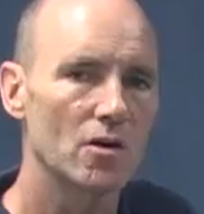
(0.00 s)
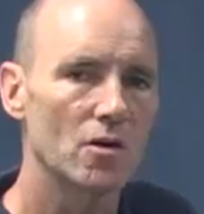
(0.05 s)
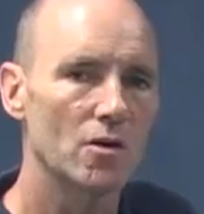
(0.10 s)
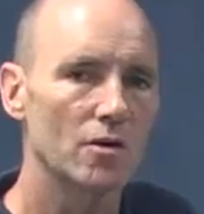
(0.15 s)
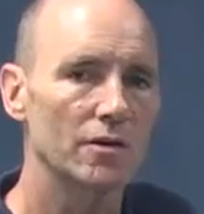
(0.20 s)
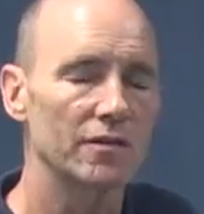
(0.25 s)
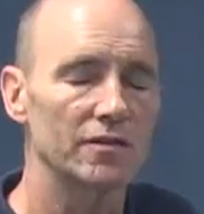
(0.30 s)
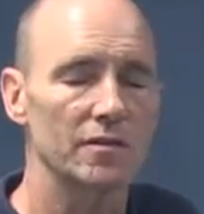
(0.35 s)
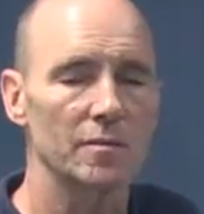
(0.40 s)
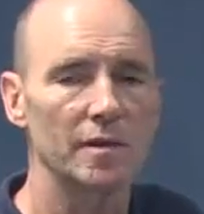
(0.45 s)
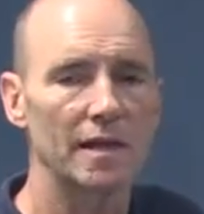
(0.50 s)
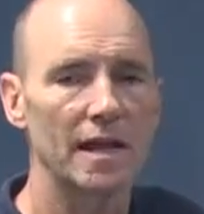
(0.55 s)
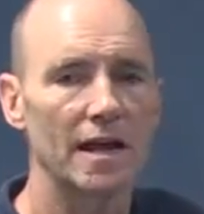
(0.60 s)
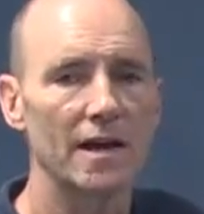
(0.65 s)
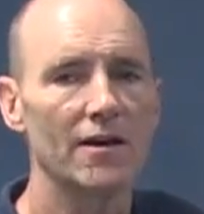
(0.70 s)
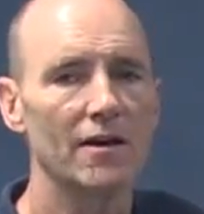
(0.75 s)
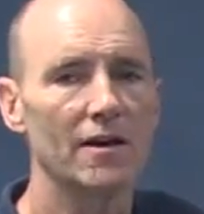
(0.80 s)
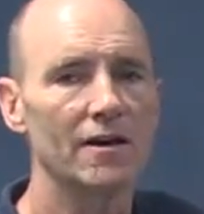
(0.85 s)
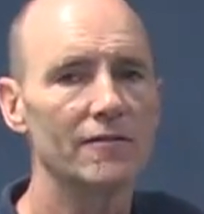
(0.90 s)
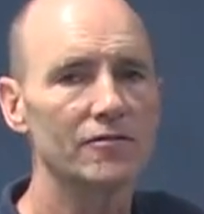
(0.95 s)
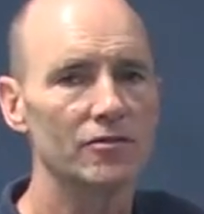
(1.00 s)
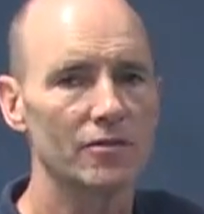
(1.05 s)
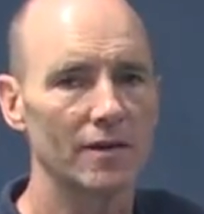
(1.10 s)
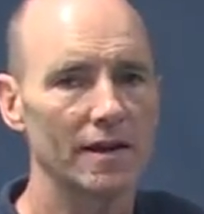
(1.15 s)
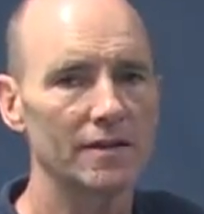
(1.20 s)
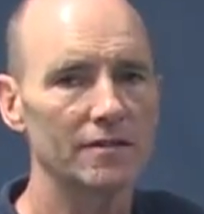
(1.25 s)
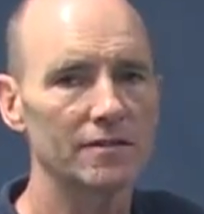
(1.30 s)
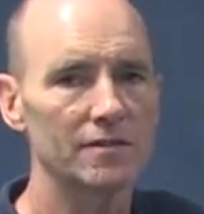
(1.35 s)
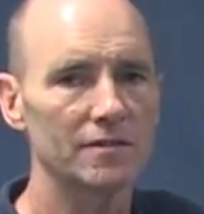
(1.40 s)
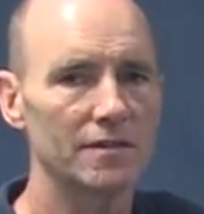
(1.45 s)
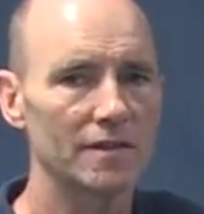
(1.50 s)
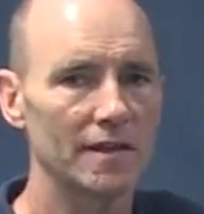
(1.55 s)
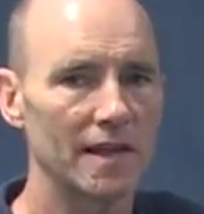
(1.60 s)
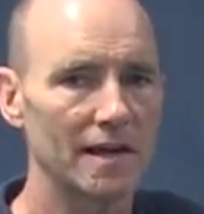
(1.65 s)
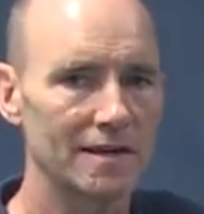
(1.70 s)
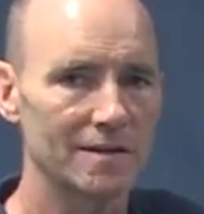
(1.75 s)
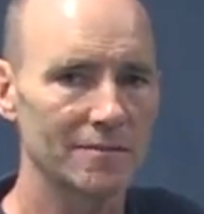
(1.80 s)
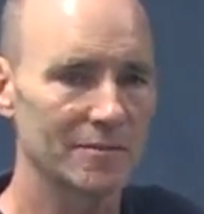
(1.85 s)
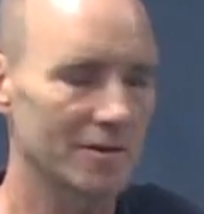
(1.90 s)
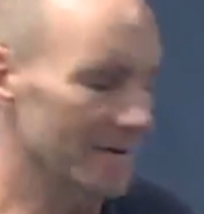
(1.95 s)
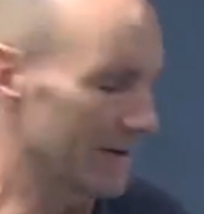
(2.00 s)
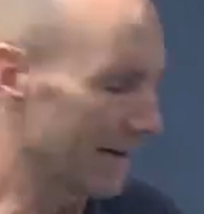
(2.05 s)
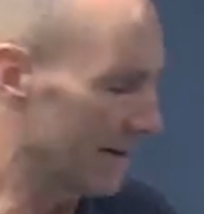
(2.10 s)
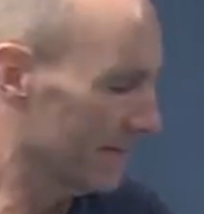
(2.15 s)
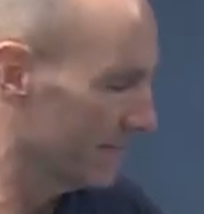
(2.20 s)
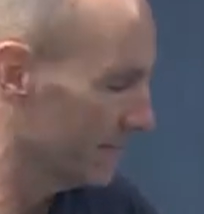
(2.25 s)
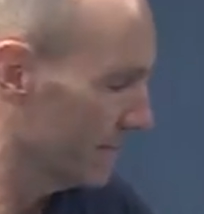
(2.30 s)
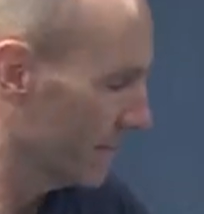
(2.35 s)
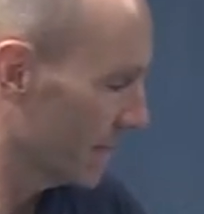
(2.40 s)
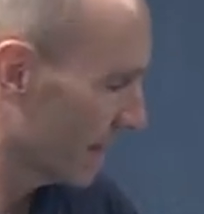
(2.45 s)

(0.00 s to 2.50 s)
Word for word: or a supplier of trays to that community.